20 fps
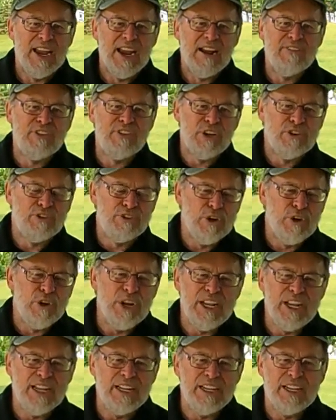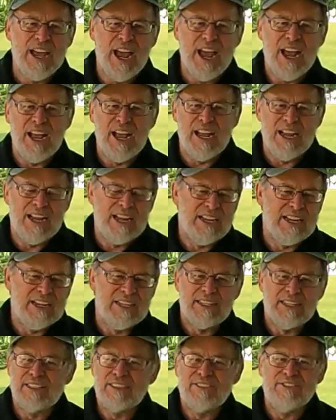If you're shooting
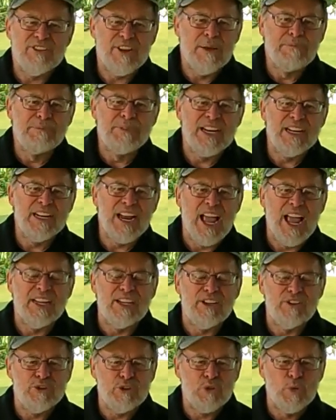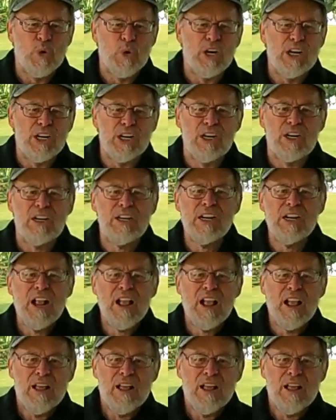uh, something like a squirrel